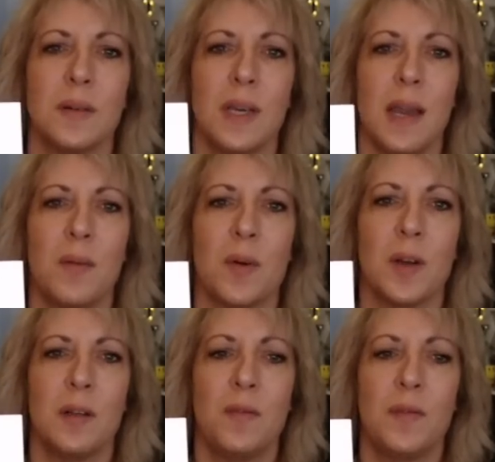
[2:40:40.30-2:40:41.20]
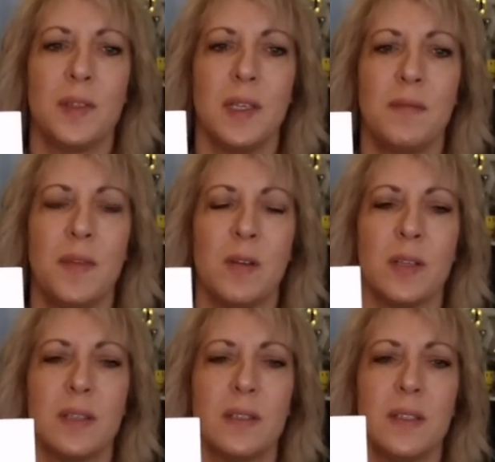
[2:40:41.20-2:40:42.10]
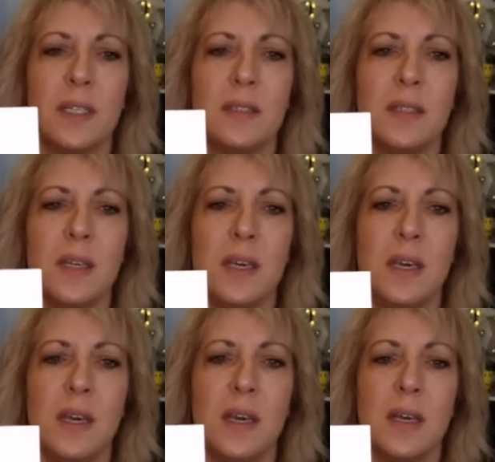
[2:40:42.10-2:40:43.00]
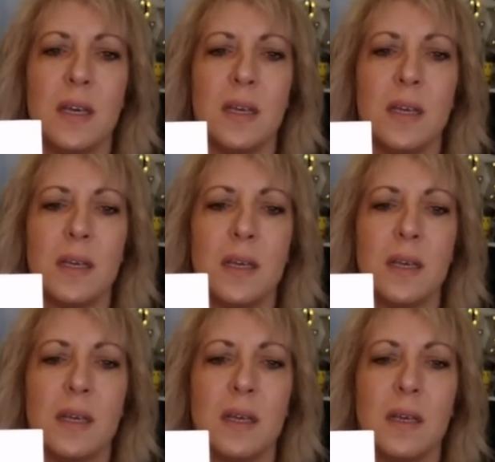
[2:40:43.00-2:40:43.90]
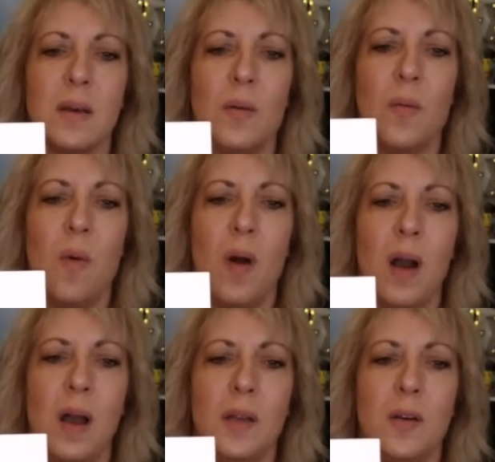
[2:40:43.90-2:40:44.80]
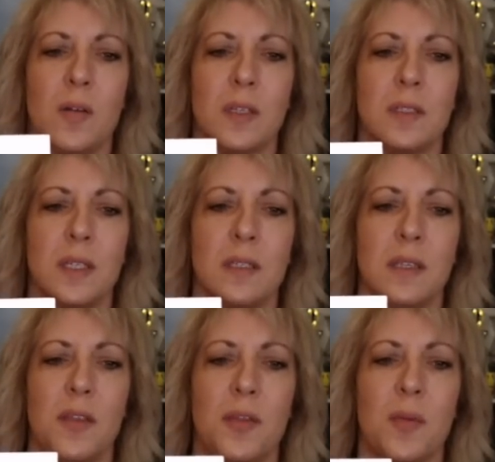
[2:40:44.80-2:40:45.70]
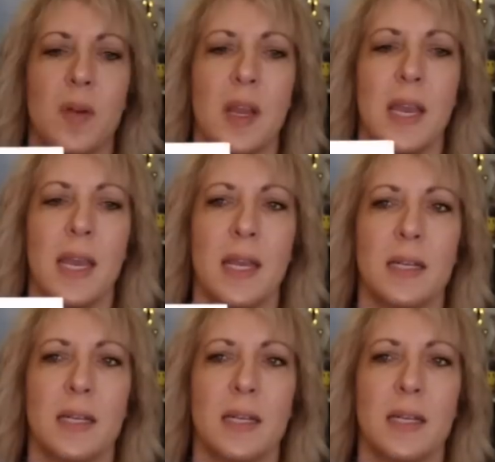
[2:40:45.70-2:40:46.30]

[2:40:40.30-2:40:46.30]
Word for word: Okay, we're going to see if there's a 60 one or a 63?